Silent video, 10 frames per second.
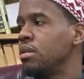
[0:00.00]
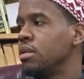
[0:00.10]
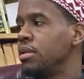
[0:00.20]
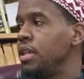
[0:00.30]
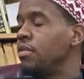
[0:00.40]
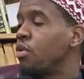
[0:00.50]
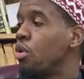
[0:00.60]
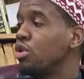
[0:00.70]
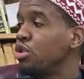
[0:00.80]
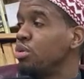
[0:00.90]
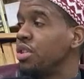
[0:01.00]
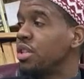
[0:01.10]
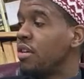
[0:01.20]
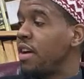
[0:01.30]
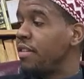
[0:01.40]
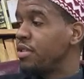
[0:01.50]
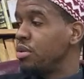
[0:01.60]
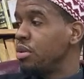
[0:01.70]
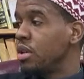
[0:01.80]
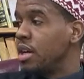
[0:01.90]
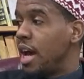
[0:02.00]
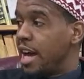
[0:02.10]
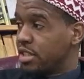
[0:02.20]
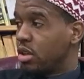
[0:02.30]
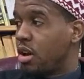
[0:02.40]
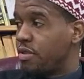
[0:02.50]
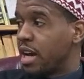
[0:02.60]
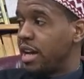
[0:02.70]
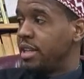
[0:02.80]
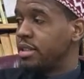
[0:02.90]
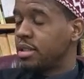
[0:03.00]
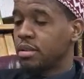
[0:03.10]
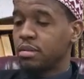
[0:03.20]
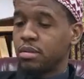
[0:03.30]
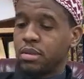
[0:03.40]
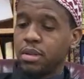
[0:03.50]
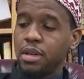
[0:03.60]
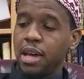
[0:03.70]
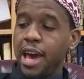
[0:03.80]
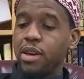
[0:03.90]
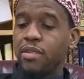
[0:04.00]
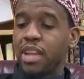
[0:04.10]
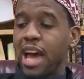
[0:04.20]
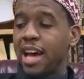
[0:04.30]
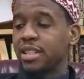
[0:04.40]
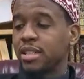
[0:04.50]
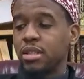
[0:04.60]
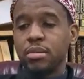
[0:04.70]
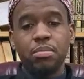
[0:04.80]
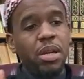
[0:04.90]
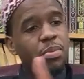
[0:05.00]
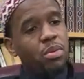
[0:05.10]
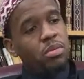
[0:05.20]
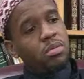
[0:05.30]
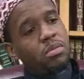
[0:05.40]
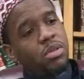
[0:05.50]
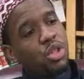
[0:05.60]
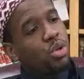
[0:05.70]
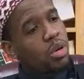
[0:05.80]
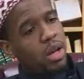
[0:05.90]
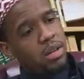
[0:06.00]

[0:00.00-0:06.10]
Then of course you yourself have to ask Allah for guidance. And you have to ask people, shura.